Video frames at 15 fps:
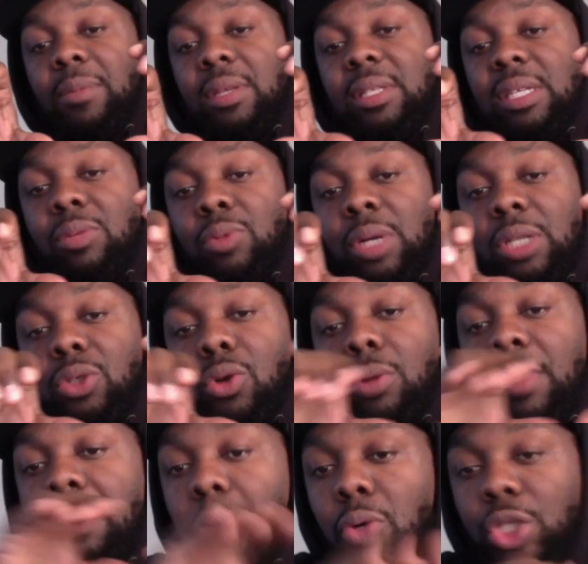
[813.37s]
so we're not talking
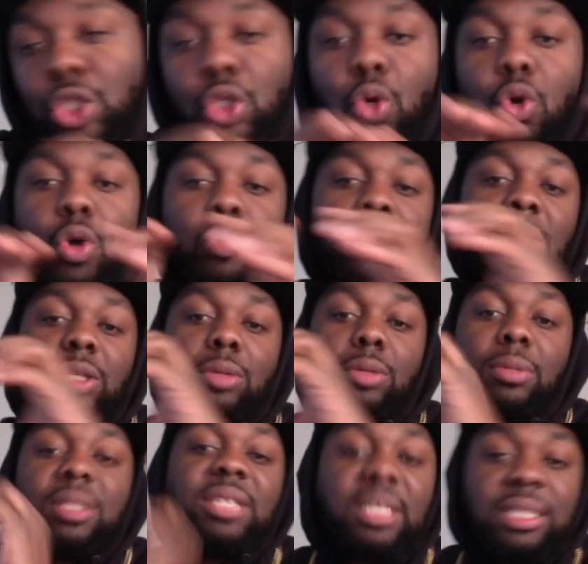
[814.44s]
about points scored, we're not talking
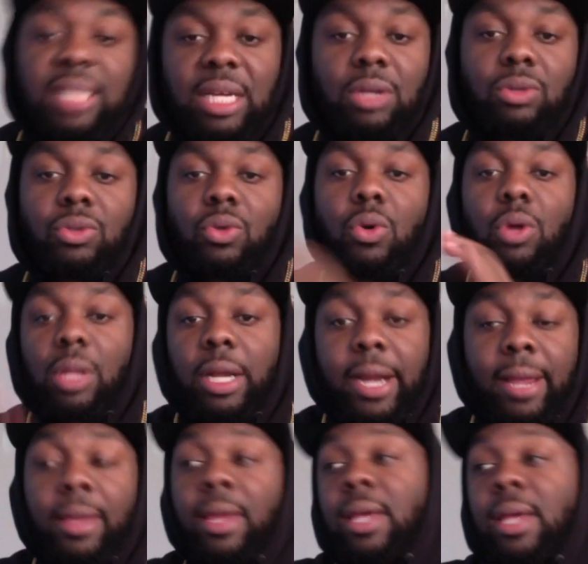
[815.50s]
about touchdowns, all of
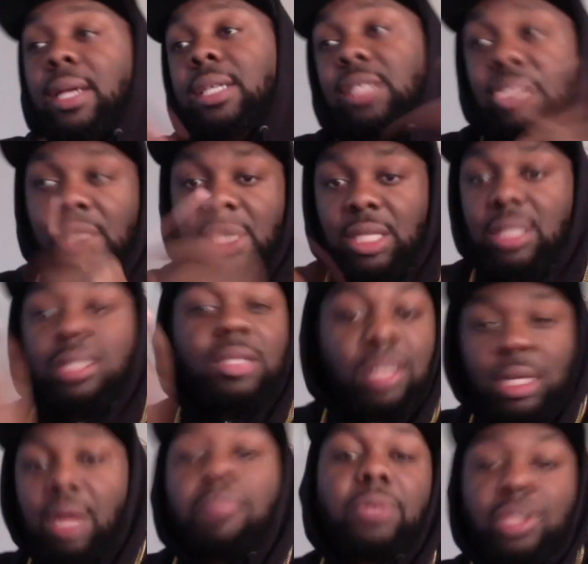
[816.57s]
that, because the
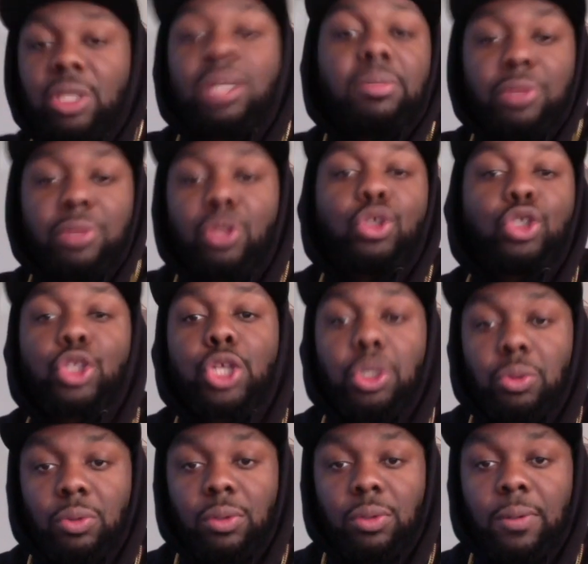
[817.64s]
numbers are going to be a little skewed.